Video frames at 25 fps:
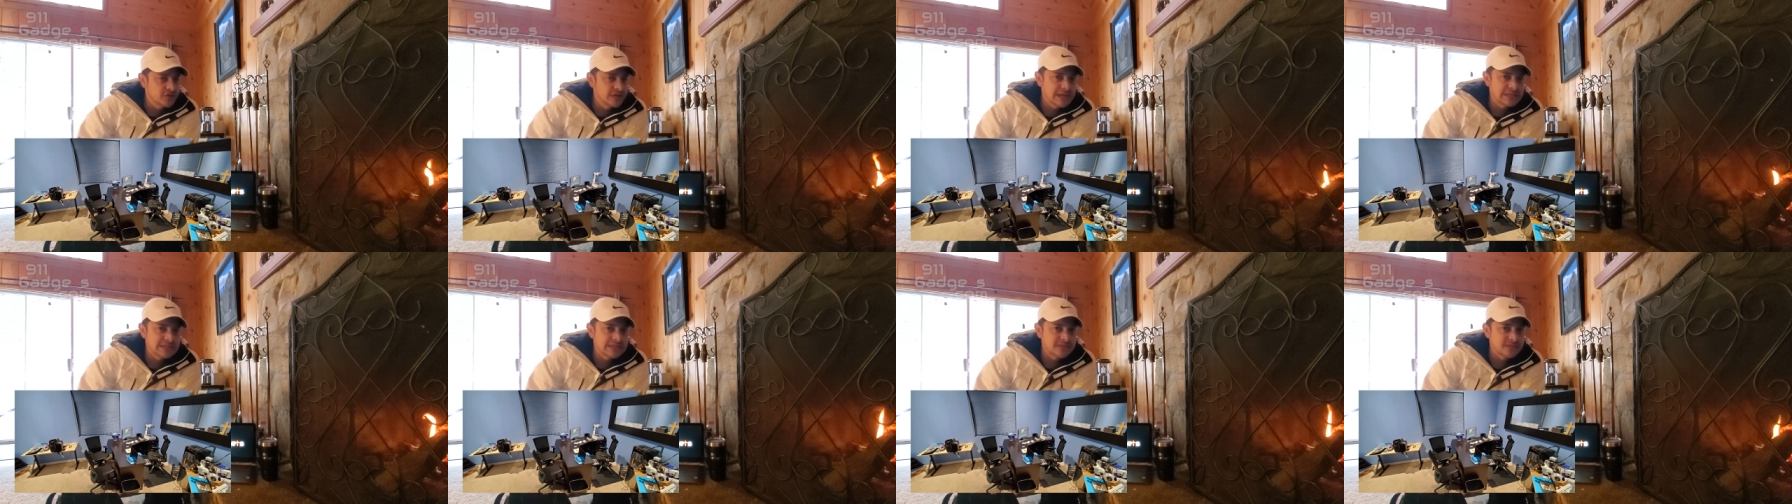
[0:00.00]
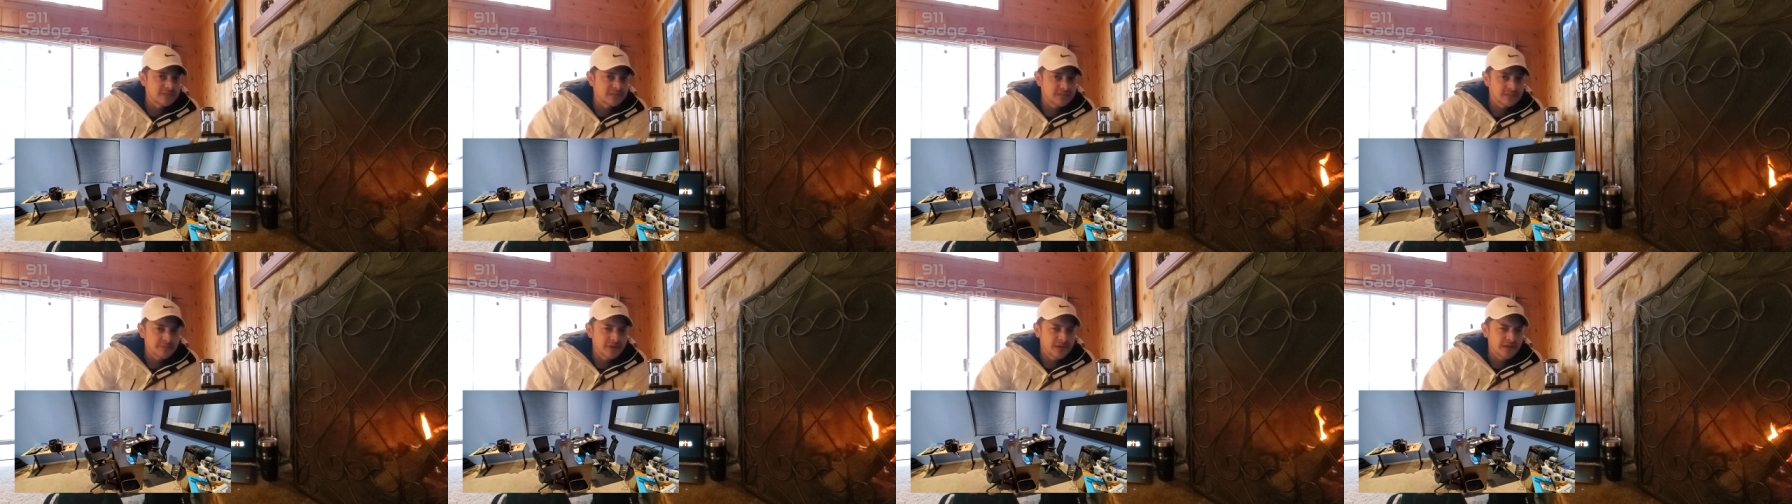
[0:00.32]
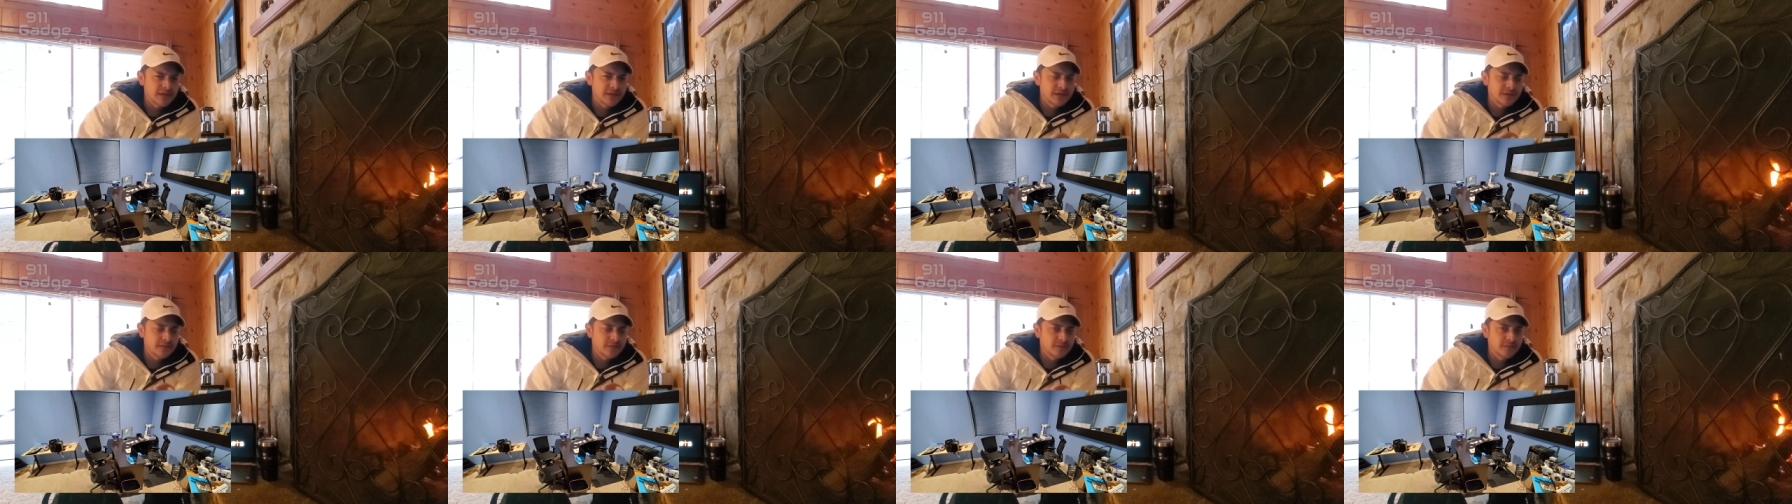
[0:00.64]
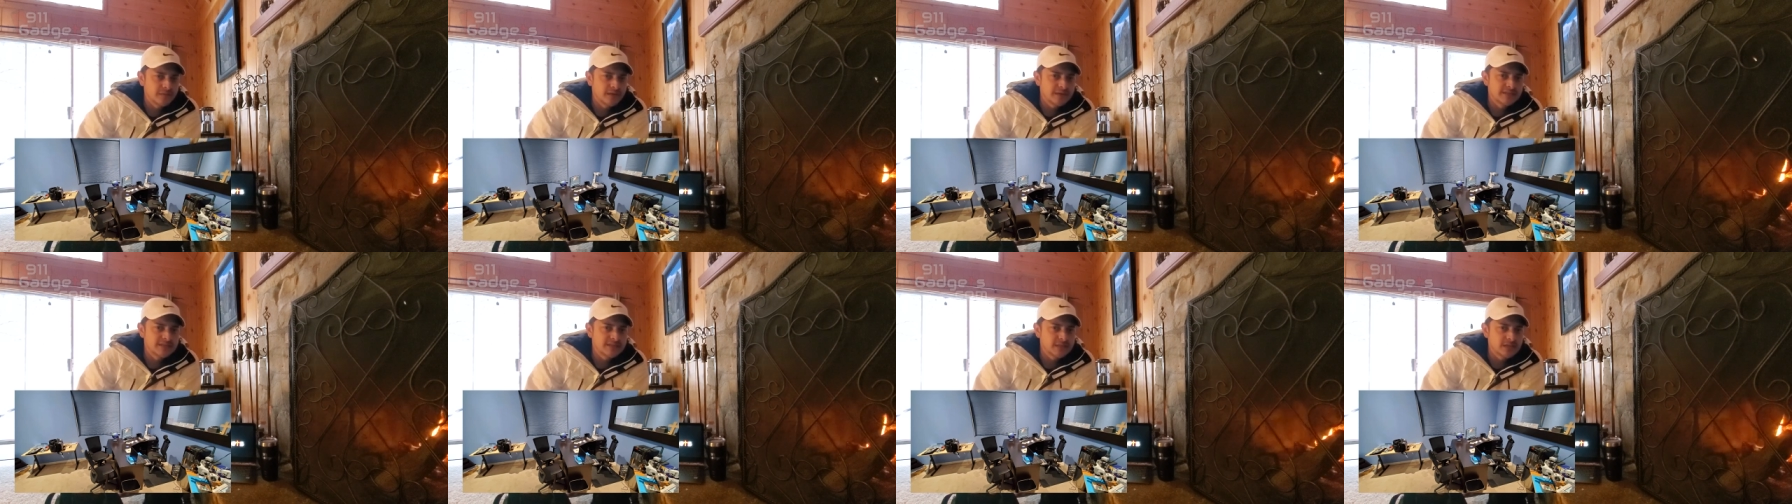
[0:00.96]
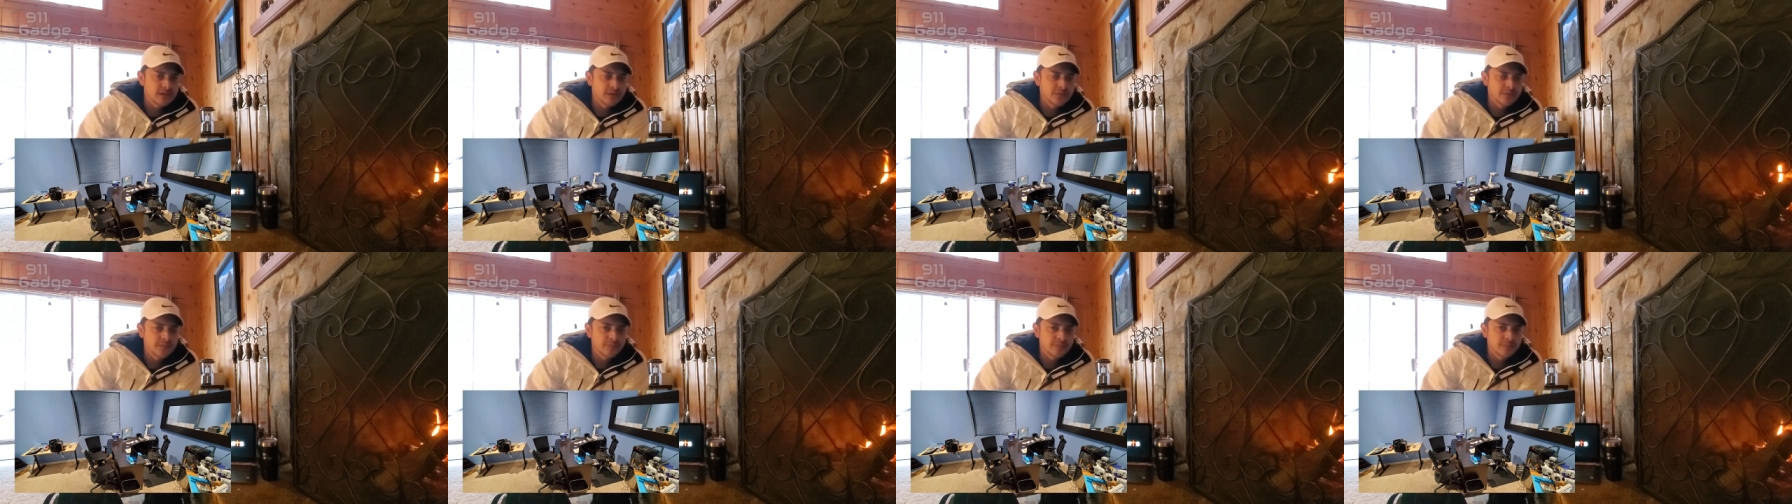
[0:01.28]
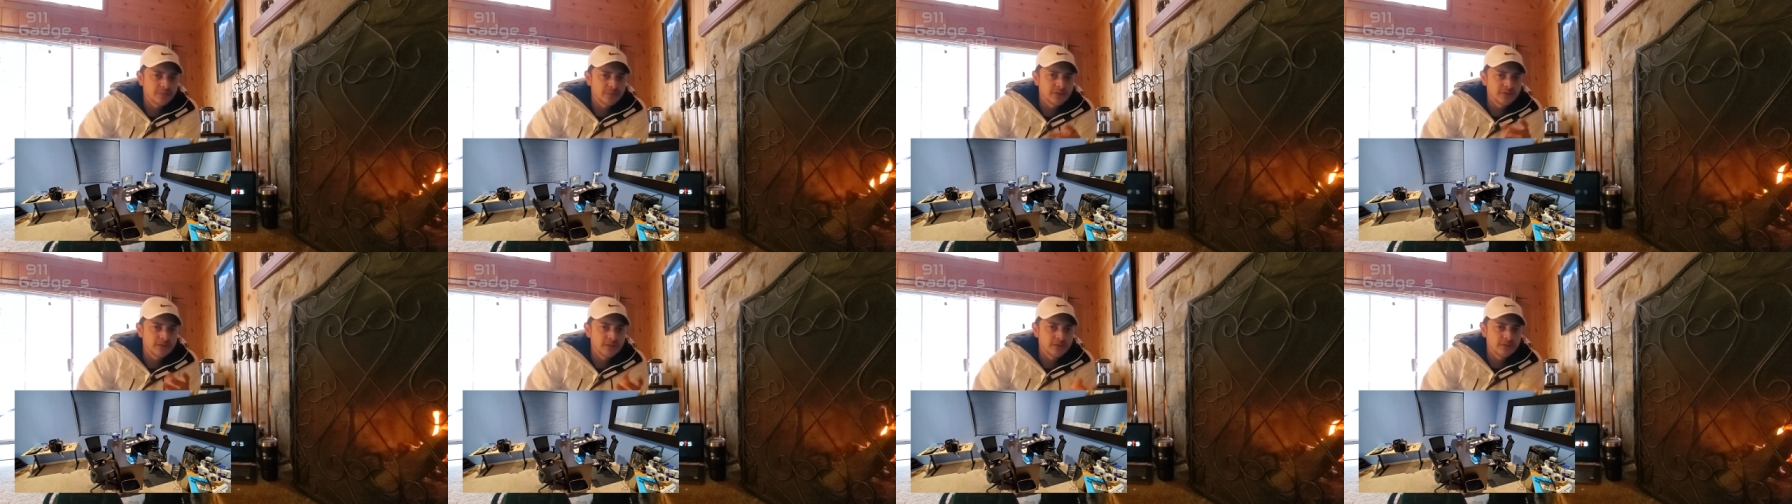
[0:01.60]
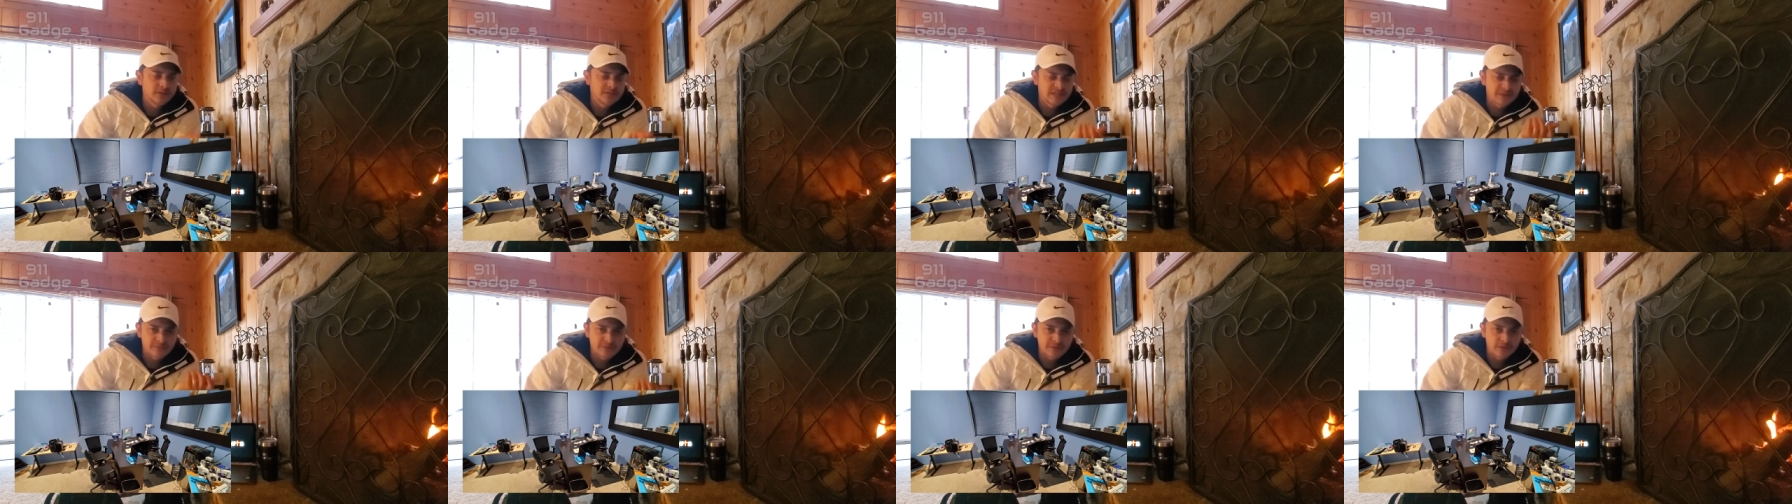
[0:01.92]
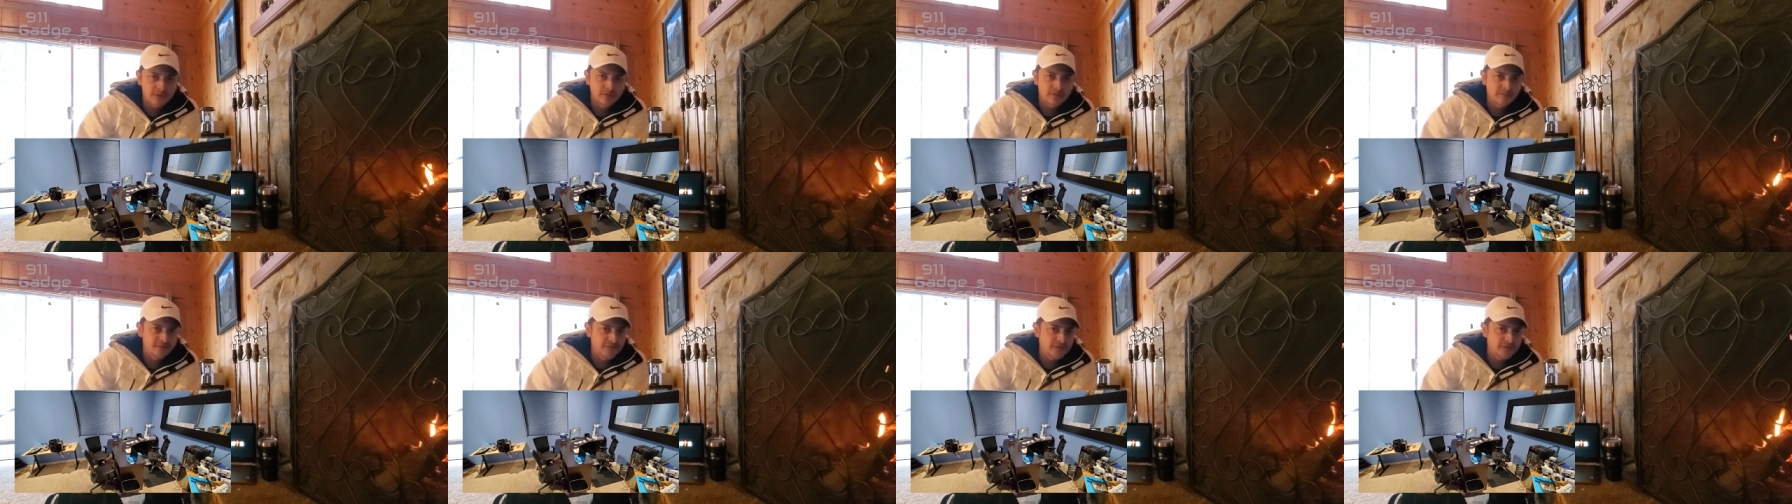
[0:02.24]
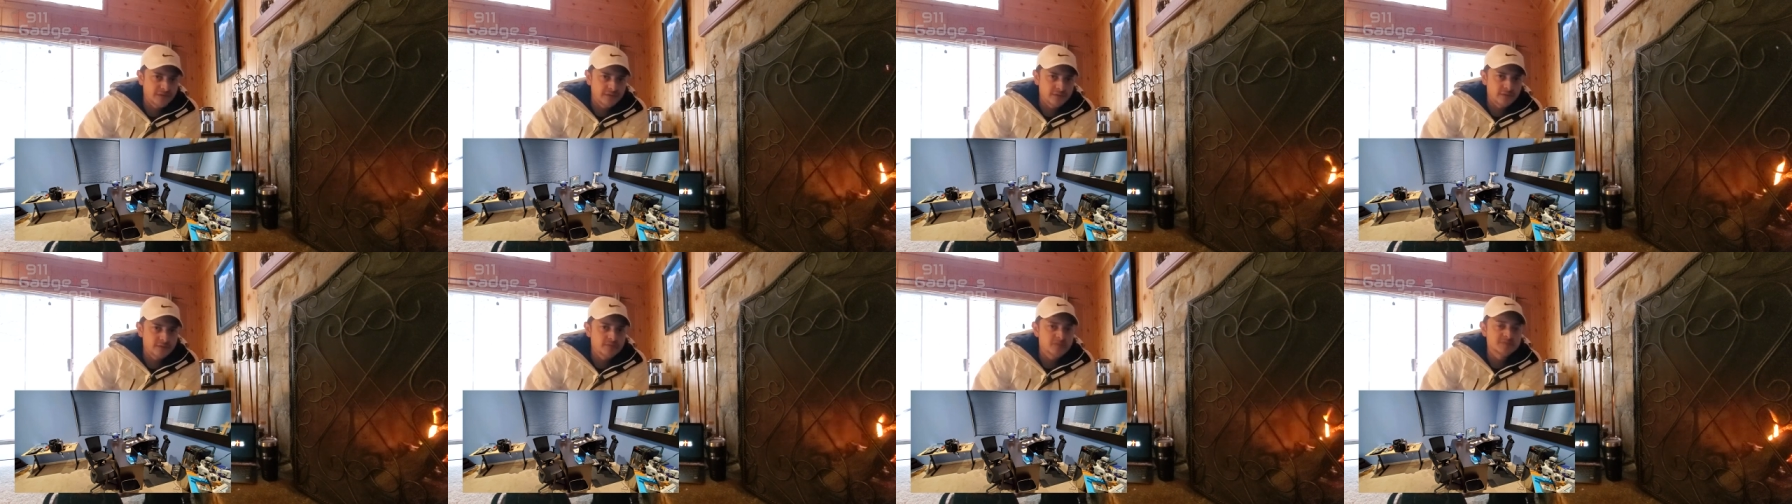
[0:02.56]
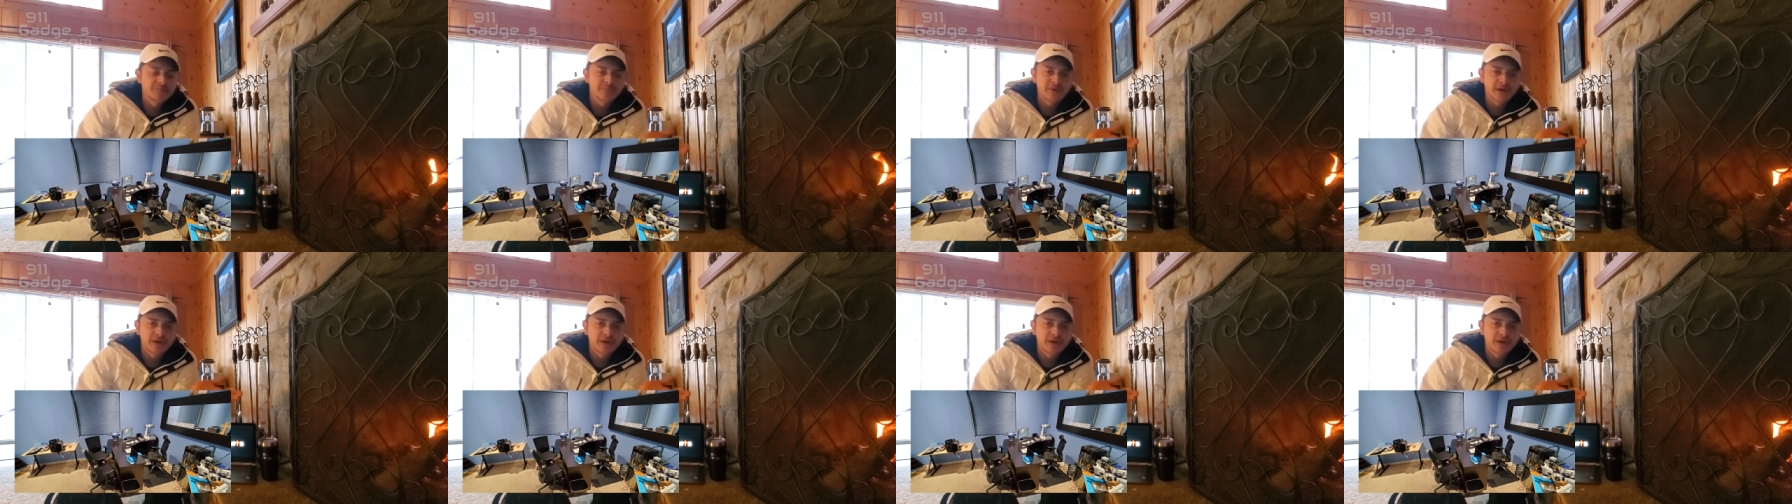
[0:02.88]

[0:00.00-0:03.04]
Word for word: guys have seen my, my setup in some of the other videos,